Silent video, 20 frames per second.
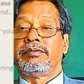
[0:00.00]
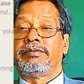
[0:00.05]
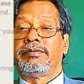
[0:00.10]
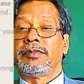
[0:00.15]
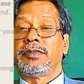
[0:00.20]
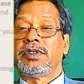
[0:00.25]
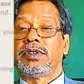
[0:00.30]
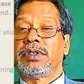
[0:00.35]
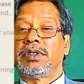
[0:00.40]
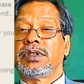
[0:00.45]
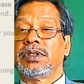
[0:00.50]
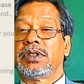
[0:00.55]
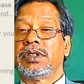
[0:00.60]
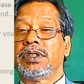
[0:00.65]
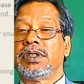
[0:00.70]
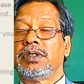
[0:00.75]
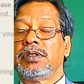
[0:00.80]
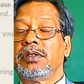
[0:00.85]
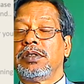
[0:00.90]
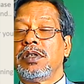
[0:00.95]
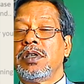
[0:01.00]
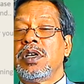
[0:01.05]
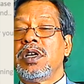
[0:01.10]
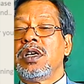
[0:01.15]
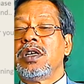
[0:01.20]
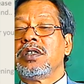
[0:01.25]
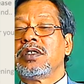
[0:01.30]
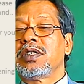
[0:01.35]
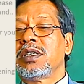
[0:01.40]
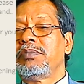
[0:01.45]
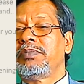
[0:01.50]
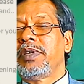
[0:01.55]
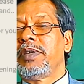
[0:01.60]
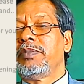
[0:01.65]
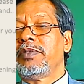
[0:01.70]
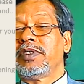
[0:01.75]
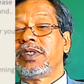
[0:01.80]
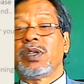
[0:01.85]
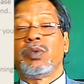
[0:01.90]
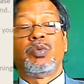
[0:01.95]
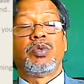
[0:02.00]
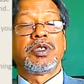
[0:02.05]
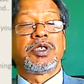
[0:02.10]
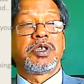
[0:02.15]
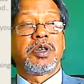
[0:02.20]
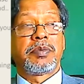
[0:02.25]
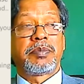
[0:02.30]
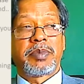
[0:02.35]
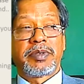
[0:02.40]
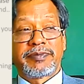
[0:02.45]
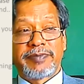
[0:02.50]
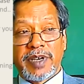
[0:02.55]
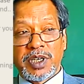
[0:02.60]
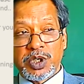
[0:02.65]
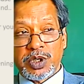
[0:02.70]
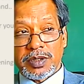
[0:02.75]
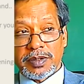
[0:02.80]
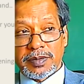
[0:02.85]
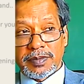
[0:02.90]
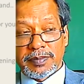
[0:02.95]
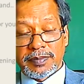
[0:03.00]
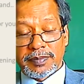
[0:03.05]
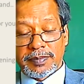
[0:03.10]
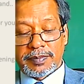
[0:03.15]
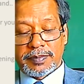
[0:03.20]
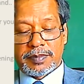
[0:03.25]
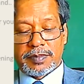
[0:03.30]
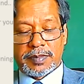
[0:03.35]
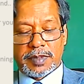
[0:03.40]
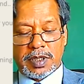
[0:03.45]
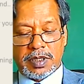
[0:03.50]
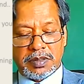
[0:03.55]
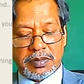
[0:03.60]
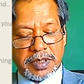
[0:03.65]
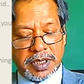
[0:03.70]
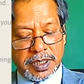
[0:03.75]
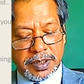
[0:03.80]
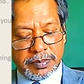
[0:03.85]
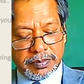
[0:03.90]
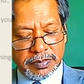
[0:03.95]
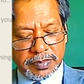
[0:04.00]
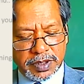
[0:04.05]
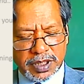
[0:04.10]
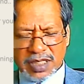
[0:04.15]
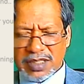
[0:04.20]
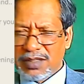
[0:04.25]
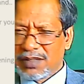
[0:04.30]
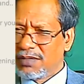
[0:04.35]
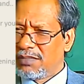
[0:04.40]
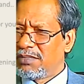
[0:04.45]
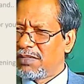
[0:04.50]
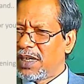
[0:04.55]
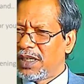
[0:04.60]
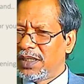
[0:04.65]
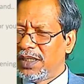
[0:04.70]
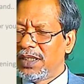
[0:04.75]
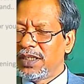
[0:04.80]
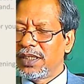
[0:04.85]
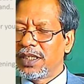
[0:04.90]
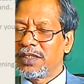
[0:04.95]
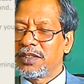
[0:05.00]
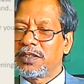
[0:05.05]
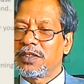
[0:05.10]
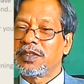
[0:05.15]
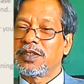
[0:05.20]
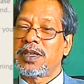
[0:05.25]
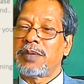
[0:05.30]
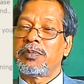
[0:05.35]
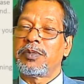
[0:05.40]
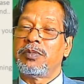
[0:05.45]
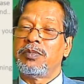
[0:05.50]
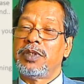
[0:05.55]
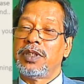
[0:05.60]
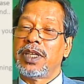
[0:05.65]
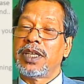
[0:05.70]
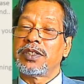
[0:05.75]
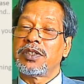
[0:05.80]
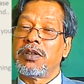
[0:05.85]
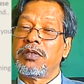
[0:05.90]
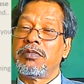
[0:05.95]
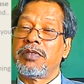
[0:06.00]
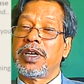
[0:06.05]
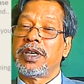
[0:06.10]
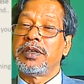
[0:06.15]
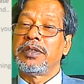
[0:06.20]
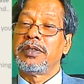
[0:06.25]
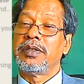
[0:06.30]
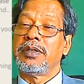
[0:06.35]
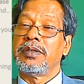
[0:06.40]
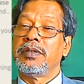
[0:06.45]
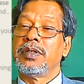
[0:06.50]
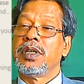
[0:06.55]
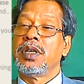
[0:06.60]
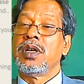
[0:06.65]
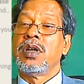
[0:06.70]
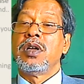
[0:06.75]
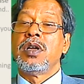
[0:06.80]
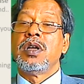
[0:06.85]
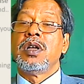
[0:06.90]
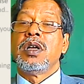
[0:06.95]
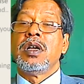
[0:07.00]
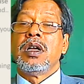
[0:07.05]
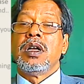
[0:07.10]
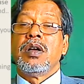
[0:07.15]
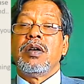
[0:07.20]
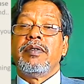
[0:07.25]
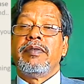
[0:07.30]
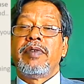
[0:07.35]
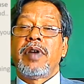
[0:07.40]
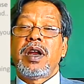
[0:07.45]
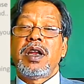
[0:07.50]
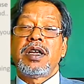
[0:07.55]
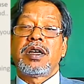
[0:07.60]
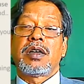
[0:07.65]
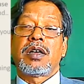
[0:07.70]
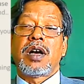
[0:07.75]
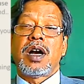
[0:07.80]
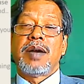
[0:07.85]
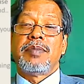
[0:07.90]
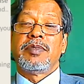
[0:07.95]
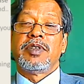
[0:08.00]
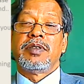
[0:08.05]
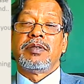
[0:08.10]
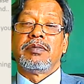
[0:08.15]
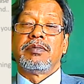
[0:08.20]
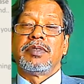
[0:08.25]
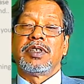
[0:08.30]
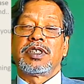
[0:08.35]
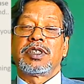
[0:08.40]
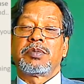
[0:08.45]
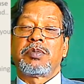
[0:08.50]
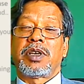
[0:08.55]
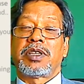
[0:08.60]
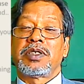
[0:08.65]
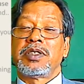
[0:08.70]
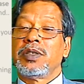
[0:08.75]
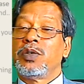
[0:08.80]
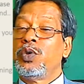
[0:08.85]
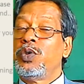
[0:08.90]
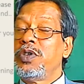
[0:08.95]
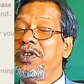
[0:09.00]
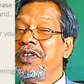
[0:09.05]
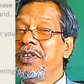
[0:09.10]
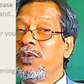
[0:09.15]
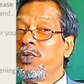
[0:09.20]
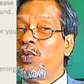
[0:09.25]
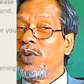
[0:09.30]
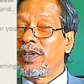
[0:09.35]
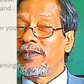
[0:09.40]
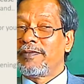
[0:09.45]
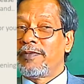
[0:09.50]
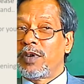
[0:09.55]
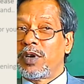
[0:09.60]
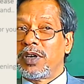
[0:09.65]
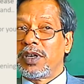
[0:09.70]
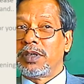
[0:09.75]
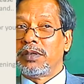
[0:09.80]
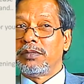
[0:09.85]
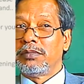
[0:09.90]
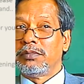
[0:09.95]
you can say. Some people say, what's your profession? Okay, I think that's acceptable. That's all right too. Very common expression, who do you work for?